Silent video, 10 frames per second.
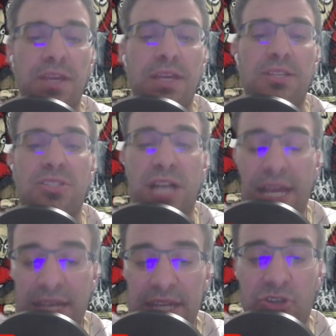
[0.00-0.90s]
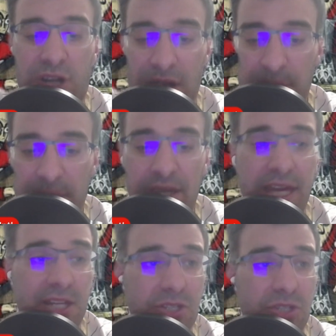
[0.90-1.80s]
Signings are coming.
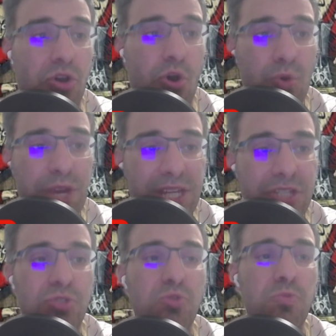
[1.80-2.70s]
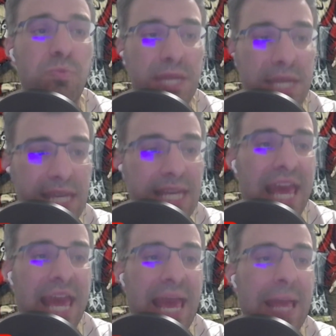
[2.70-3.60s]
It is going to be
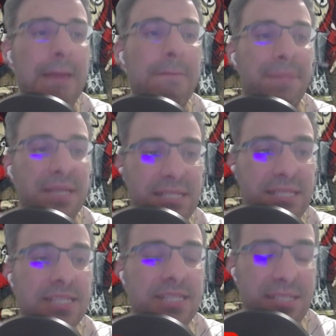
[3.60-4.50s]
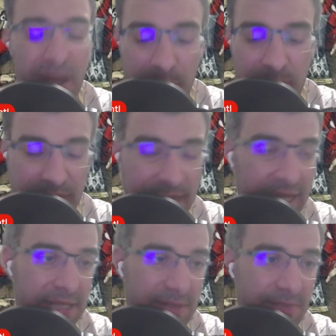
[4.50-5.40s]
a busy summer,
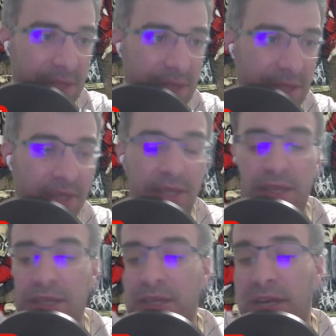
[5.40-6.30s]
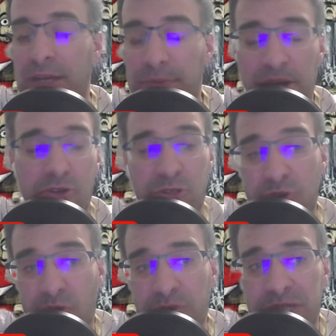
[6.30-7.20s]
guys. Olympiacos
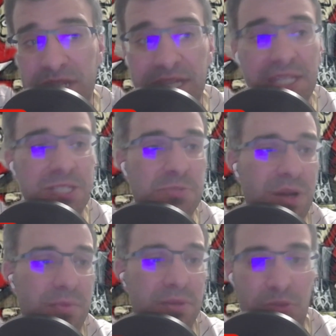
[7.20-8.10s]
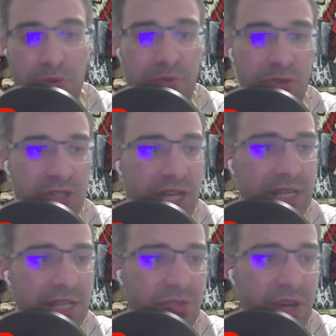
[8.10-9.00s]
only needs probably 3-4
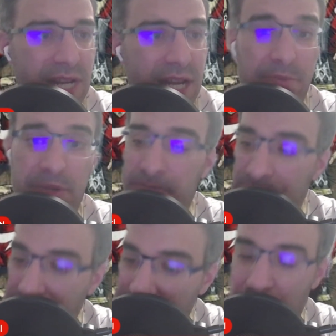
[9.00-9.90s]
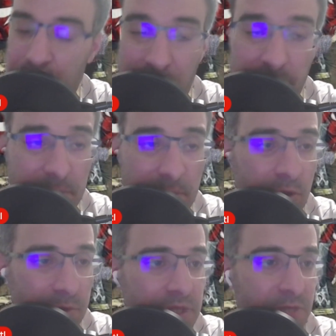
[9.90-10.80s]
signings right now, but there probably
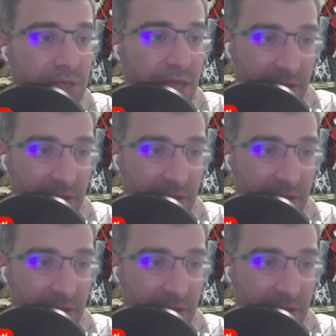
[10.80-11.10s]
will be some sales